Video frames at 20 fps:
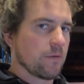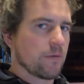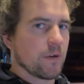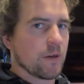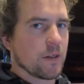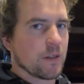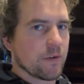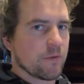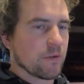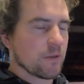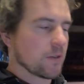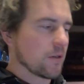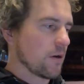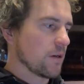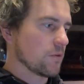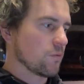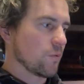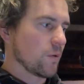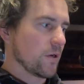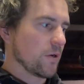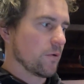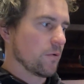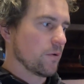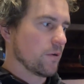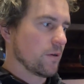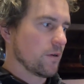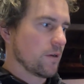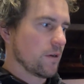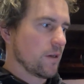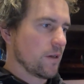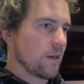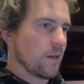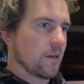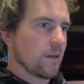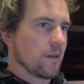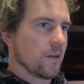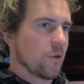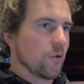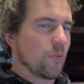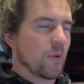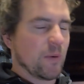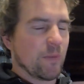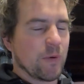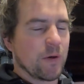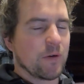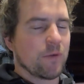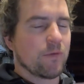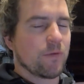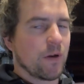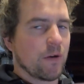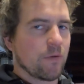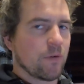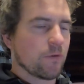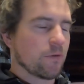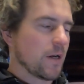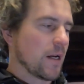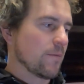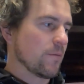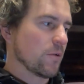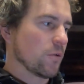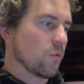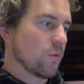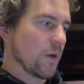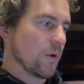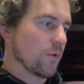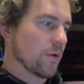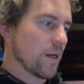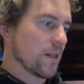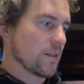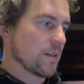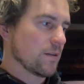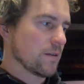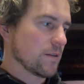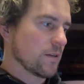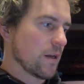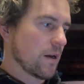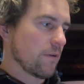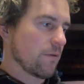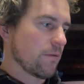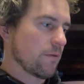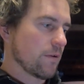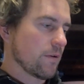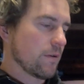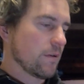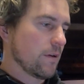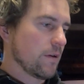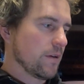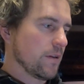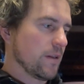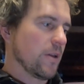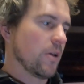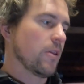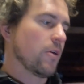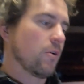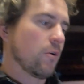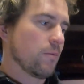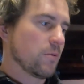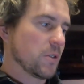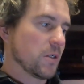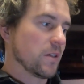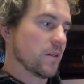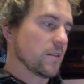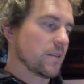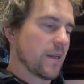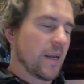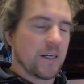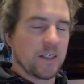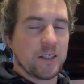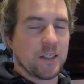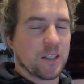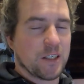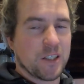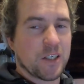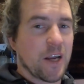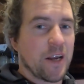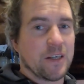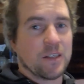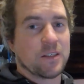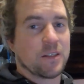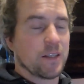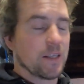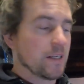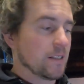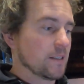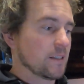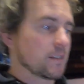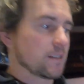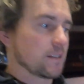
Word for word: to fit a different size wheel, there'll be a bit of faffing around with wheel nuts and stuff. The other option is to actually just change these